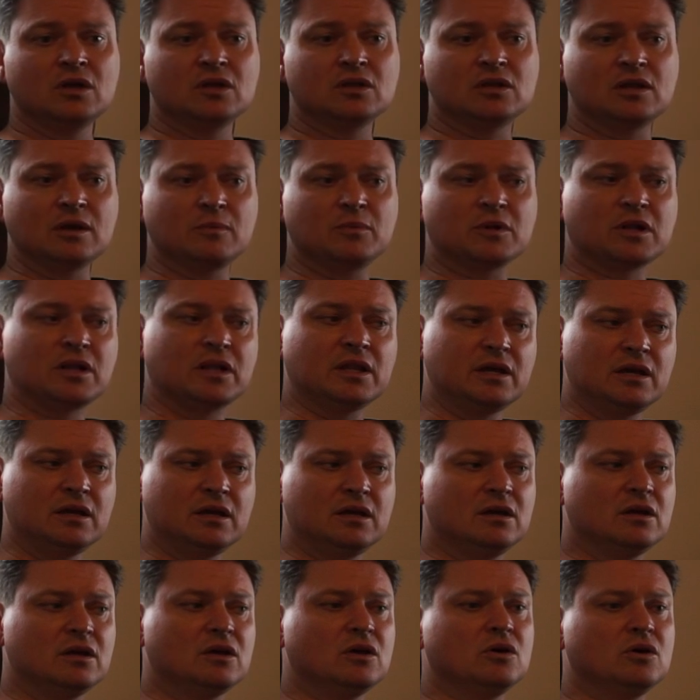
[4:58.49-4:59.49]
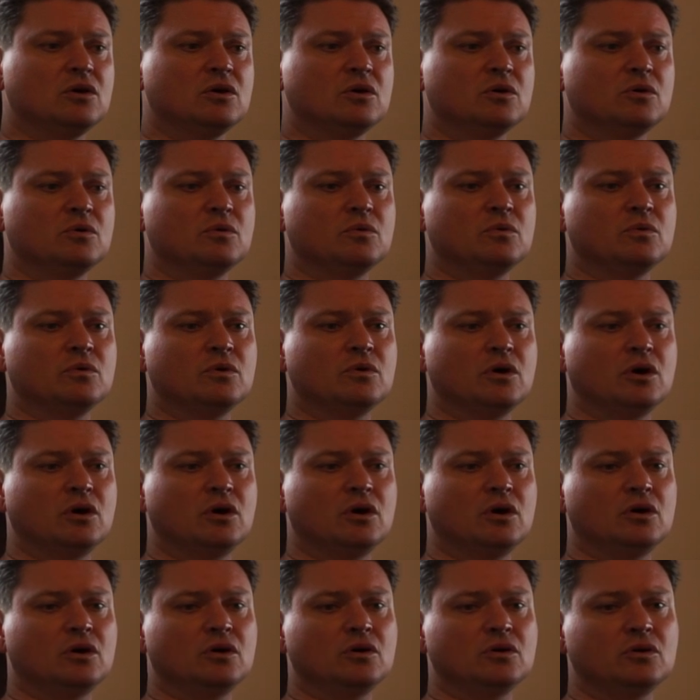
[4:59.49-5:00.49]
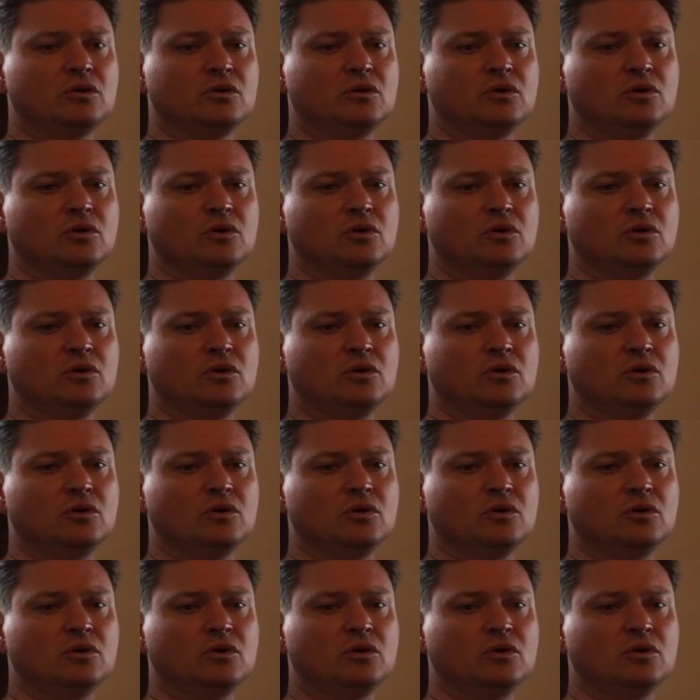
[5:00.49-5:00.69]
typically uh,